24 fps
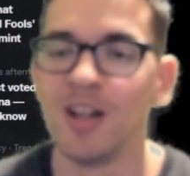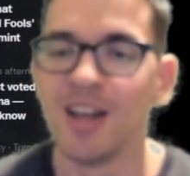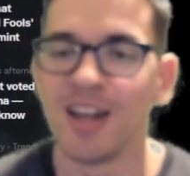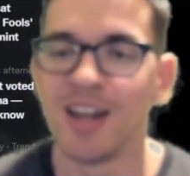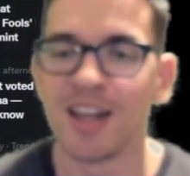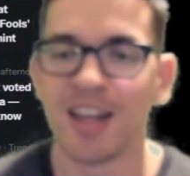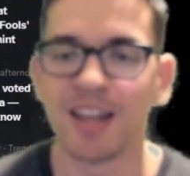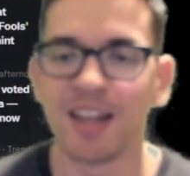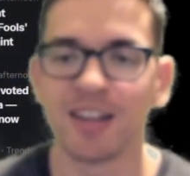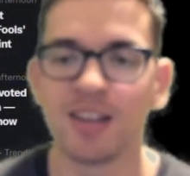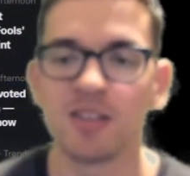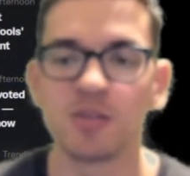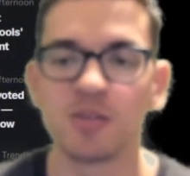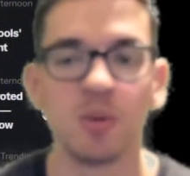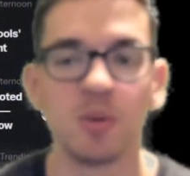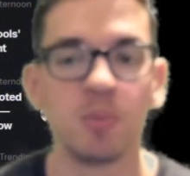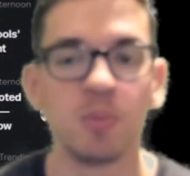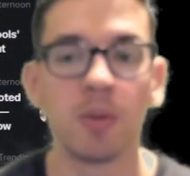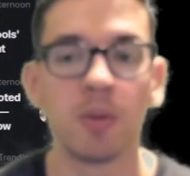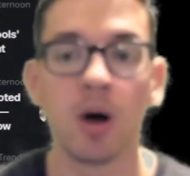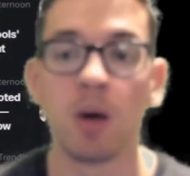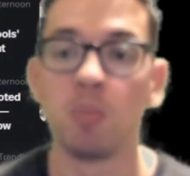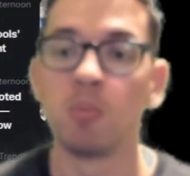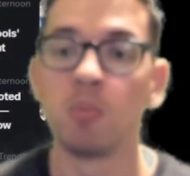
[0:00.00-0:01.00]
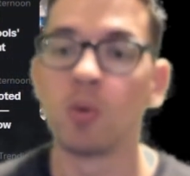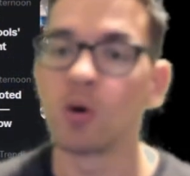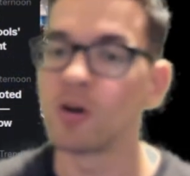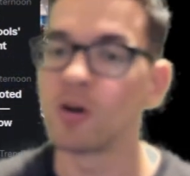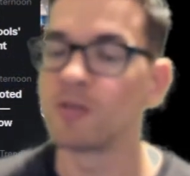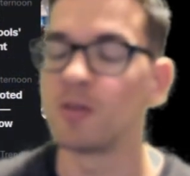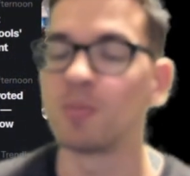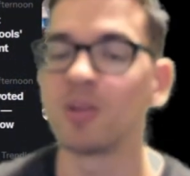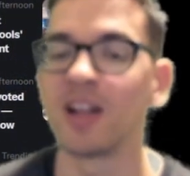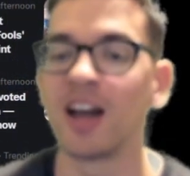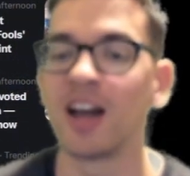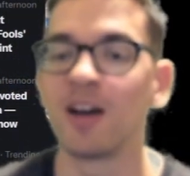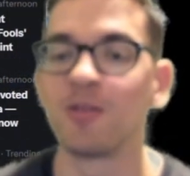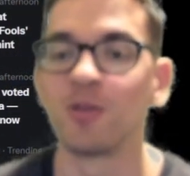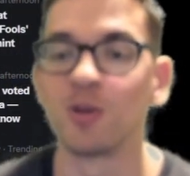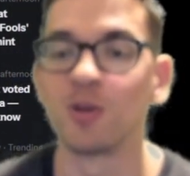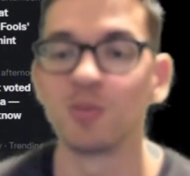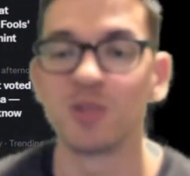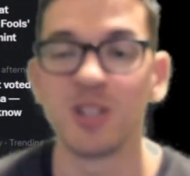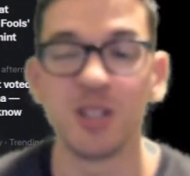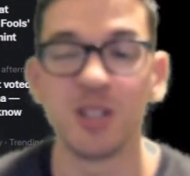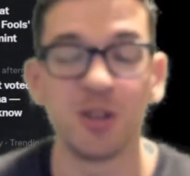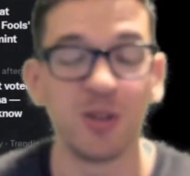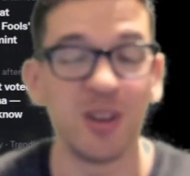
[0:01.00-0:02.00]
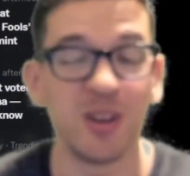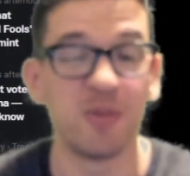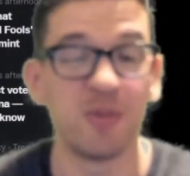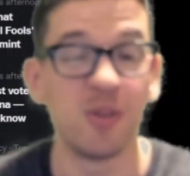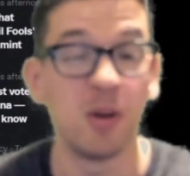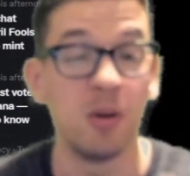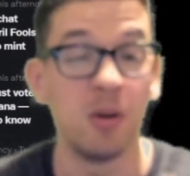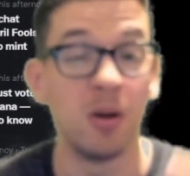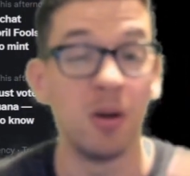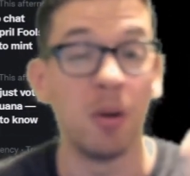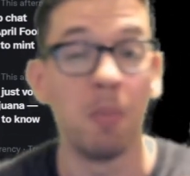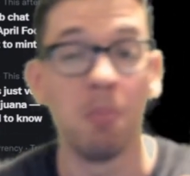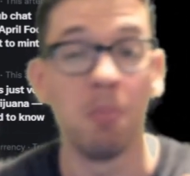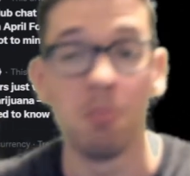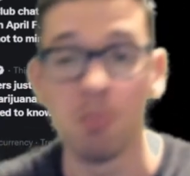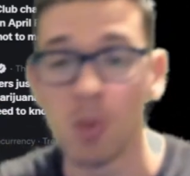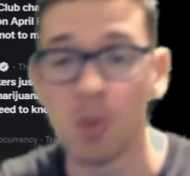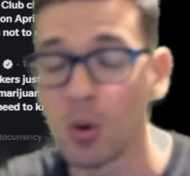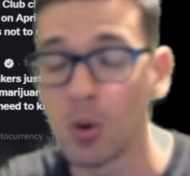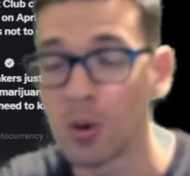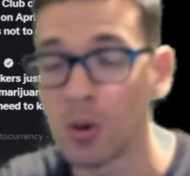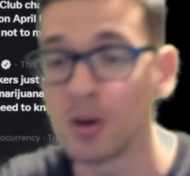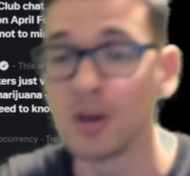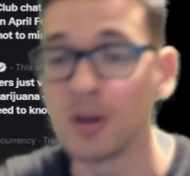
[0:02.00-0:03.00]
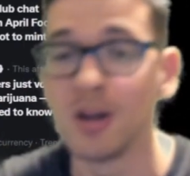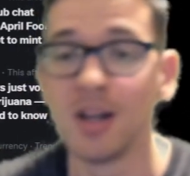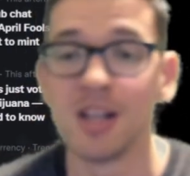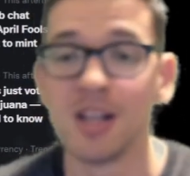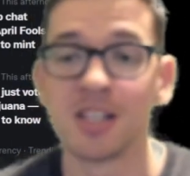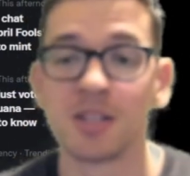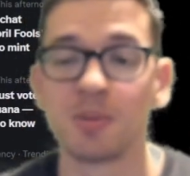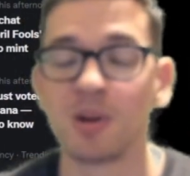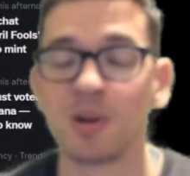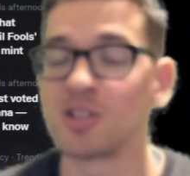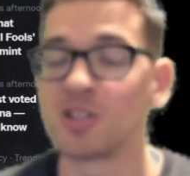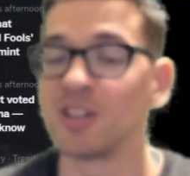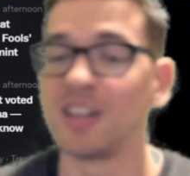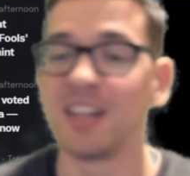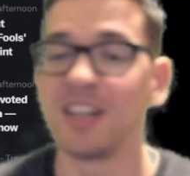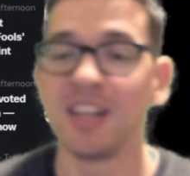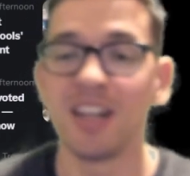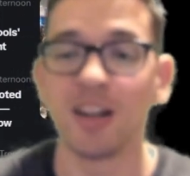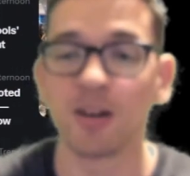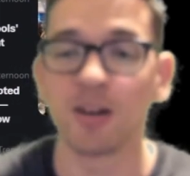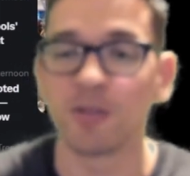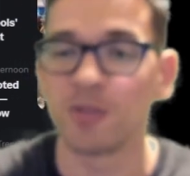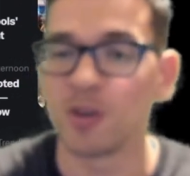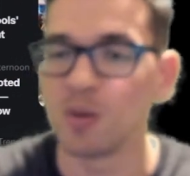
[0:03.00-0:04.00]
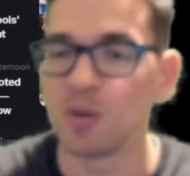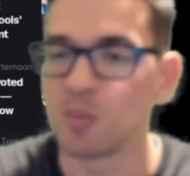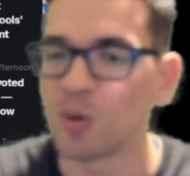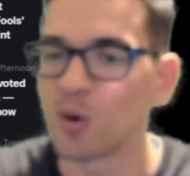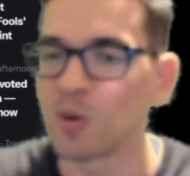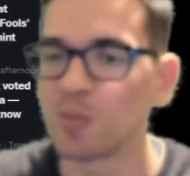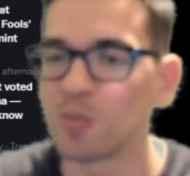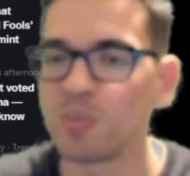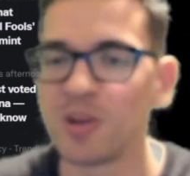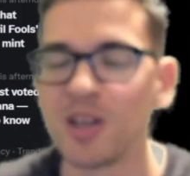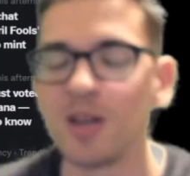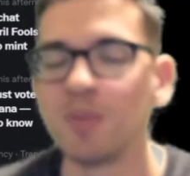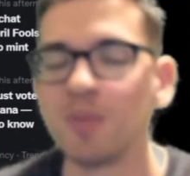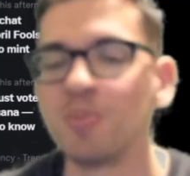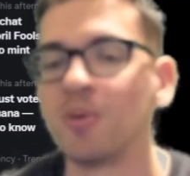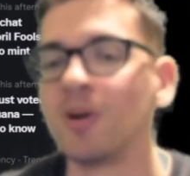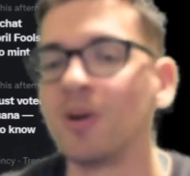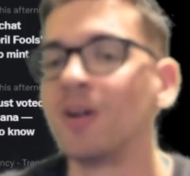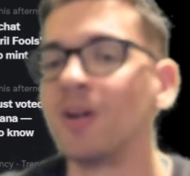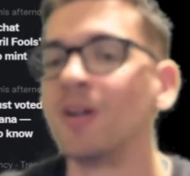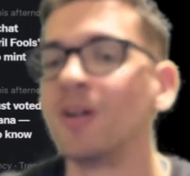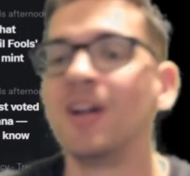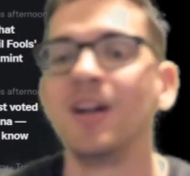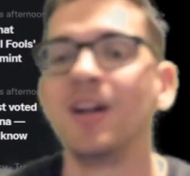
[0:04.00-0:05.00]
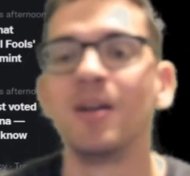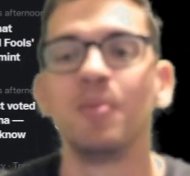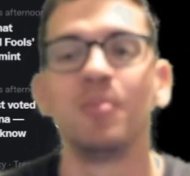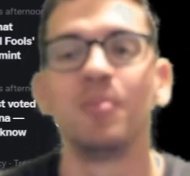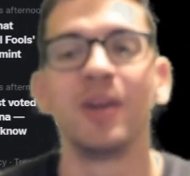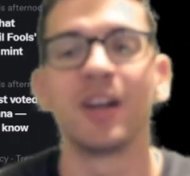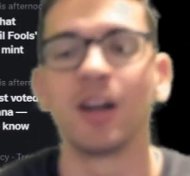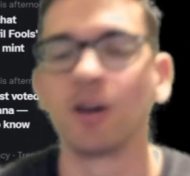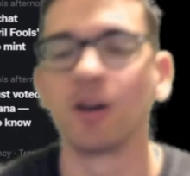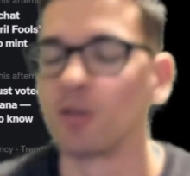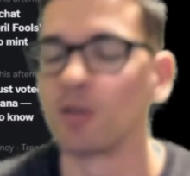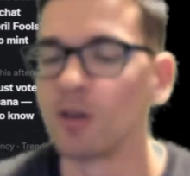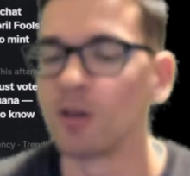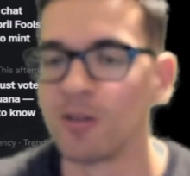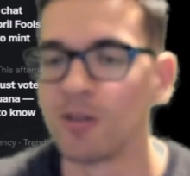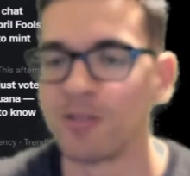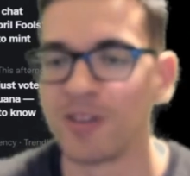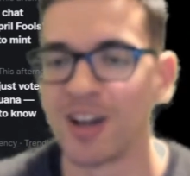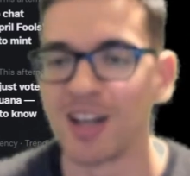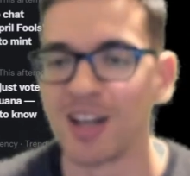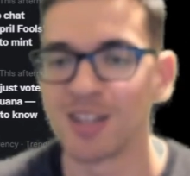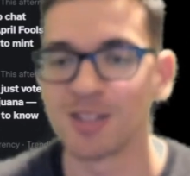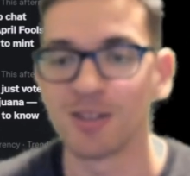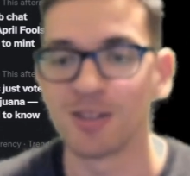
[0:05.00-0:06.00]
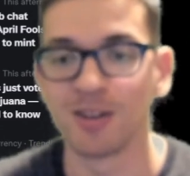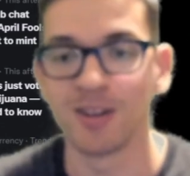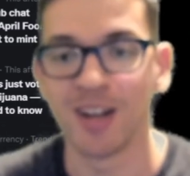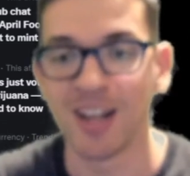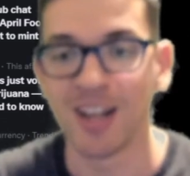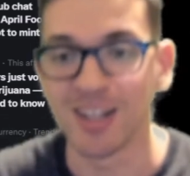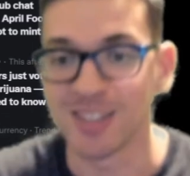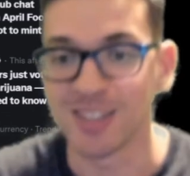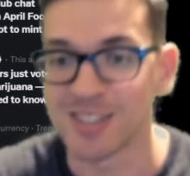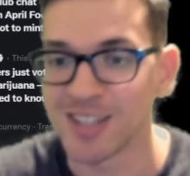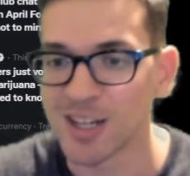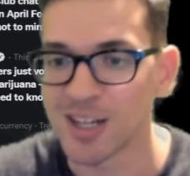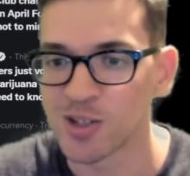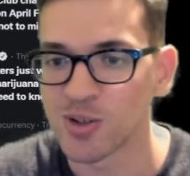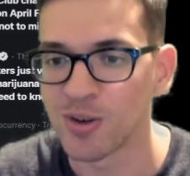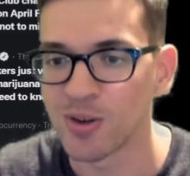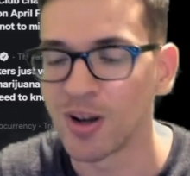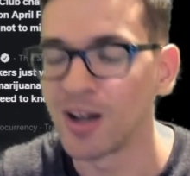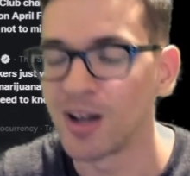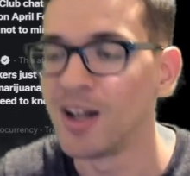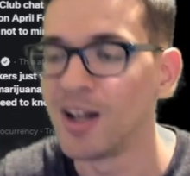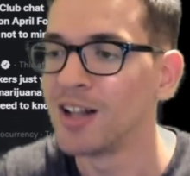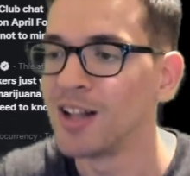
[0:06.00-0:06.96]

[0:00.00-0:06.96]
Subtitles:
And it gives me more of a platform to do even more, especially interview more people, make it grow faster, etc.